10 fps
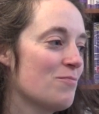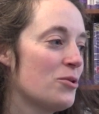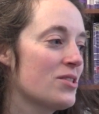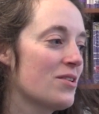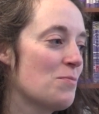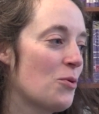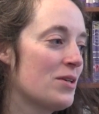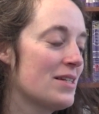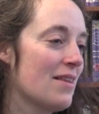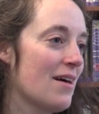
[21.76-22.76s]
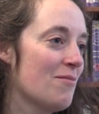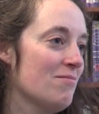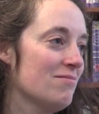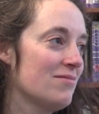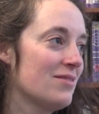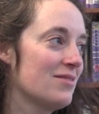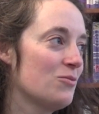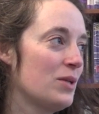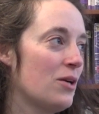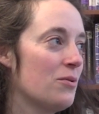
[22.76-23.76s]
Books are important to them.
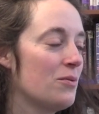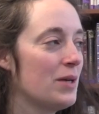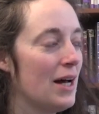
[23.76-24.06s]
We were